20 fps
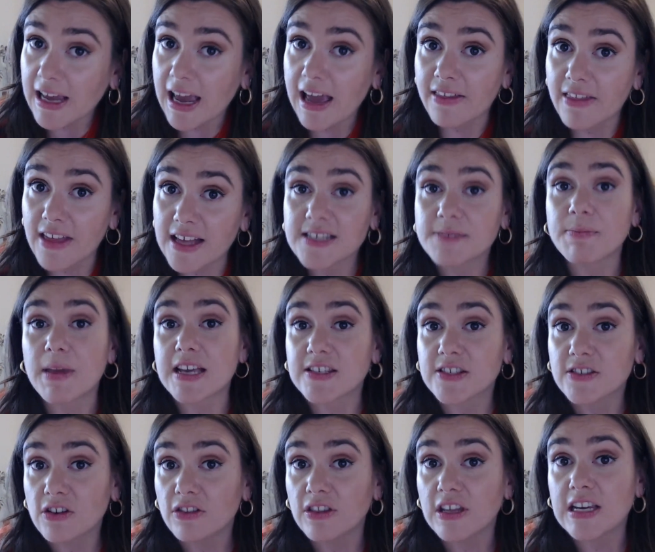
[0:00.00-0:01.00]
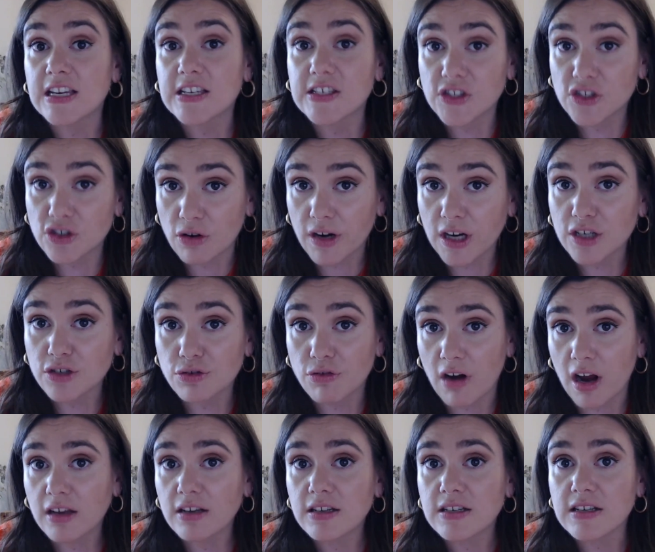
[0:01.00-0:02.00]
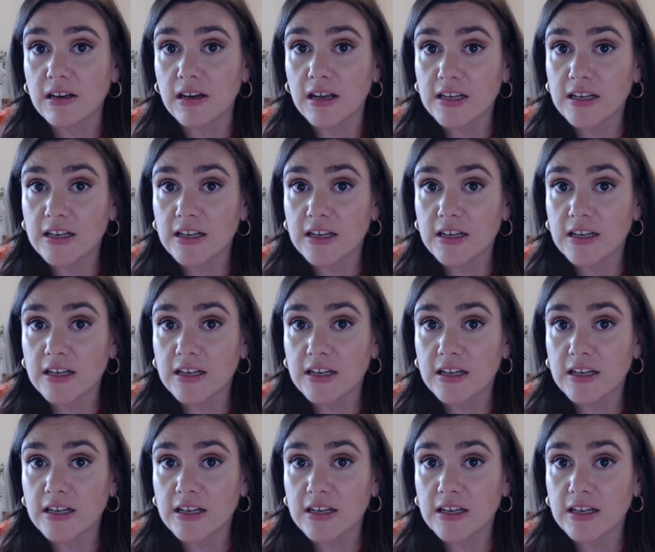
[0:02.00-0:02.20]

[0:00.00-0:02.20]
that's based on the historic trend and